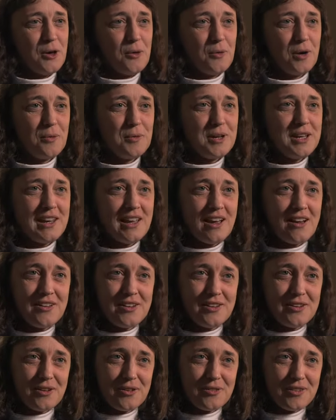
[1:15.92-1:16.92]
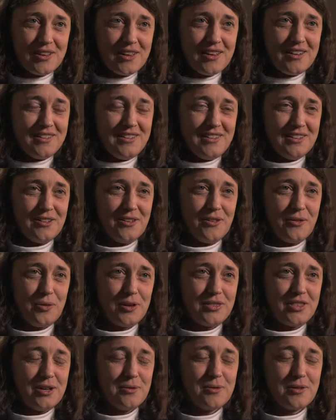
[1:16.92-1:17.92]
Well, we now know that, you know,
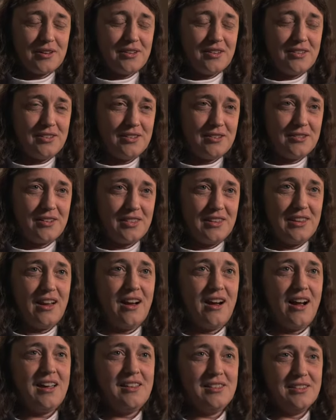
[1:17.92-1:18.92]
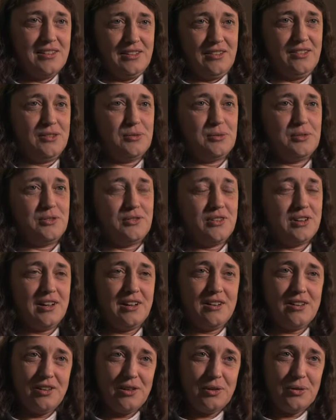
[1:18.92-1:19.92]
what they were considering the islands was very
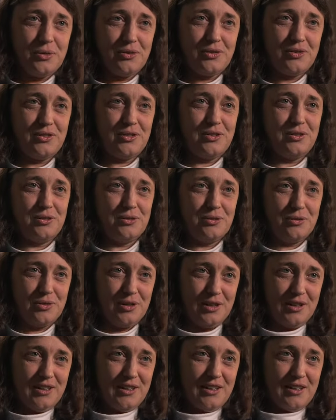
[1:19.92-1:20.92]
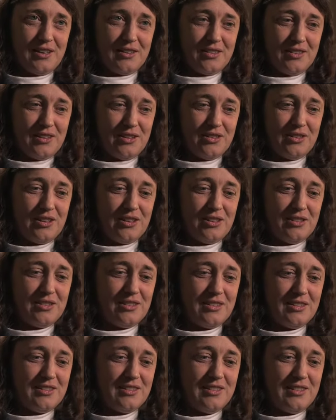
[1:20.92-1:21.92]
close to
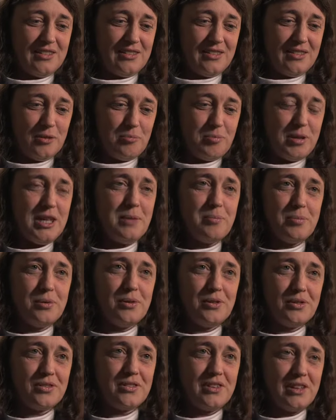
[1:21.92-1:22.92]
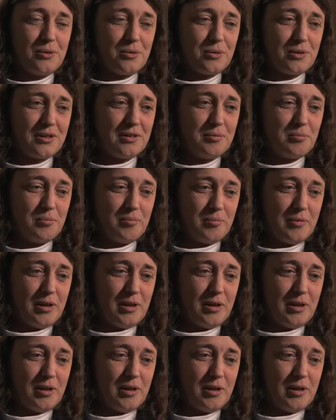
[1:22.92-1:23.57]
the peoples that were